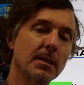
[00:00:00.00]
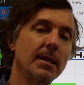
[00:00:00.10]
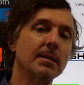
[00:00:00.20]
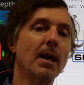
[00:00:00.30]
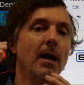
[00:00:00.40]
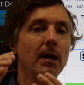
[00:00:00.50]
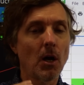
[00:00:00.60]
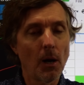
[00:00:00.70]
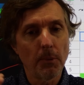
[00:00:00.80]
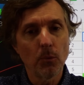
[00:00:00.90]
is
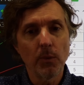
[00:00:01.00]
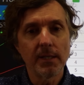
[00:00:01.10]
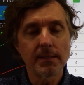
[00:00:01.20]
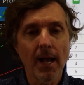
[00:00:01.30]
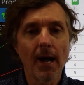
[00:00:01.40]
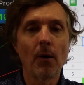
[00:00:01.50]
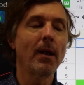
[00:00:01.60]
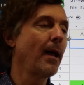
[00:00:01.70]
couple weeks out,